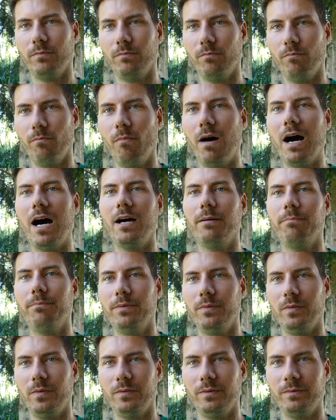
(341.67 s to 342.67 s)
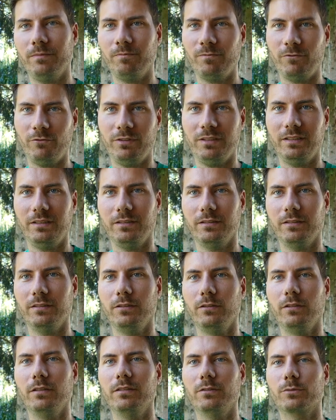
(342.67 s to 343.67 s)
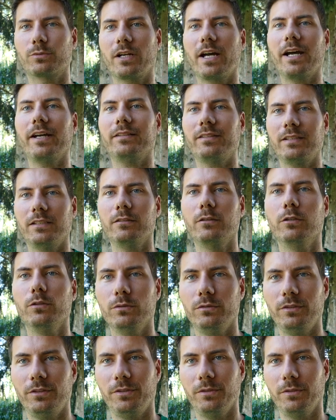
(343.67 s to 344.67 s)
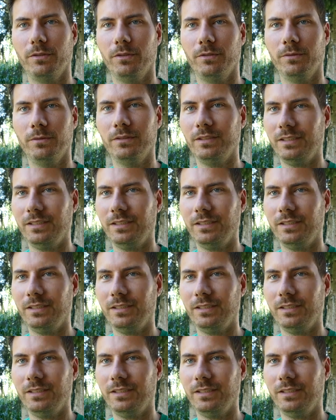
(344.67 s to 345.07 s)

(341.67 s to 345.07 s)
mob will riot and loot, you know.